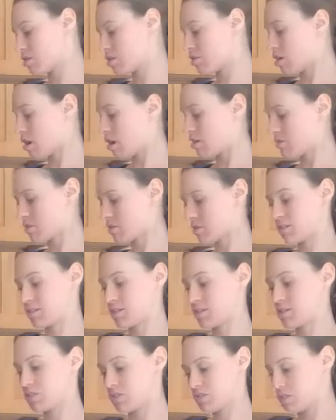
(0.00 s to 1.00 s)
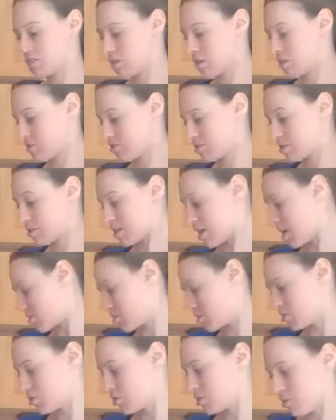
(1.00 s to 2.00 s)
obviously,
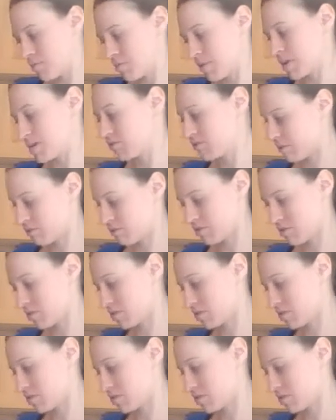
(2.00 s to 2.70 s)
standard toothpaste flavor,